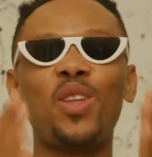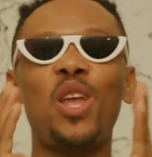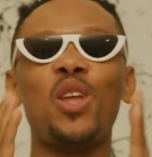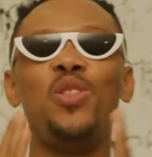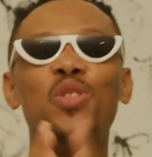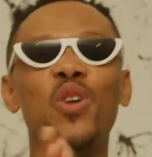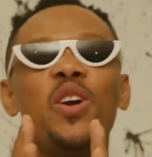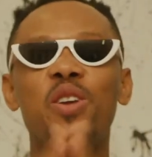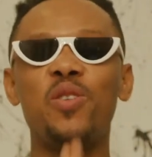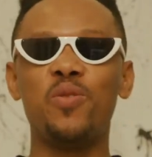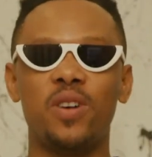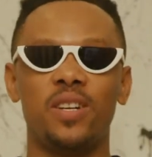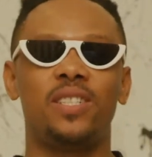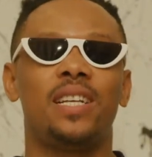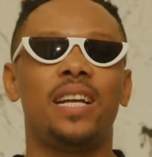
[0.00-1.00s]
knowing
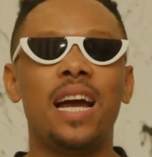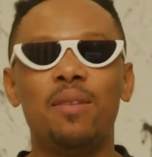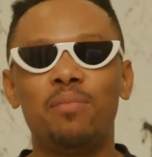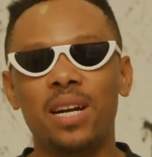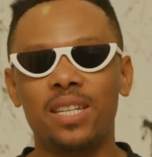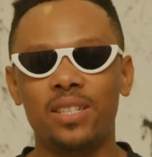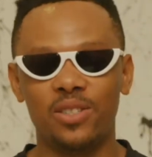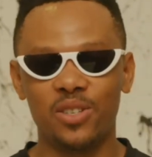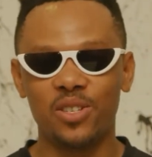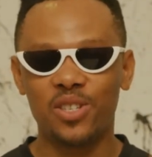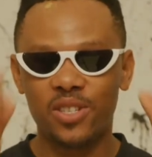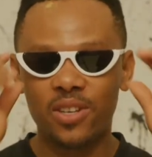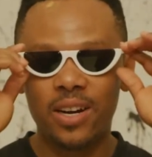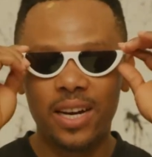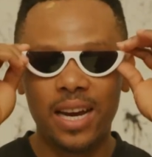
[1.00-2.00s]
what camera to use.
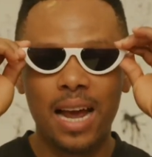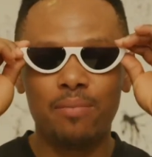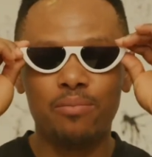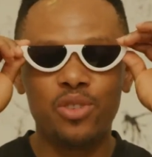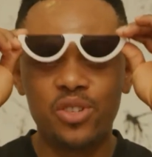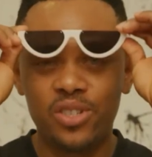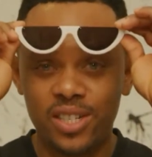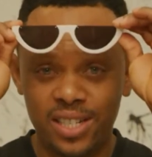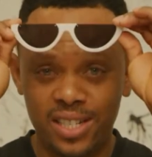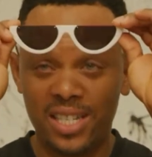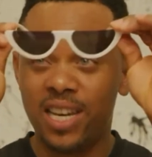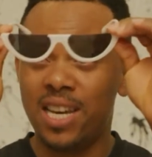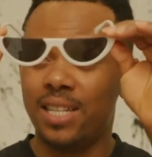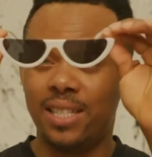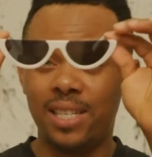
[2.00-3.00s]
Sorry, I'm using,
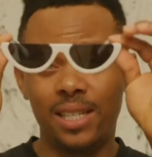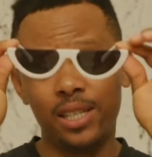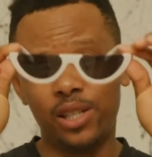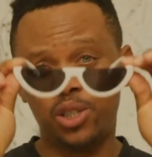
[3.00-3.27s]
this is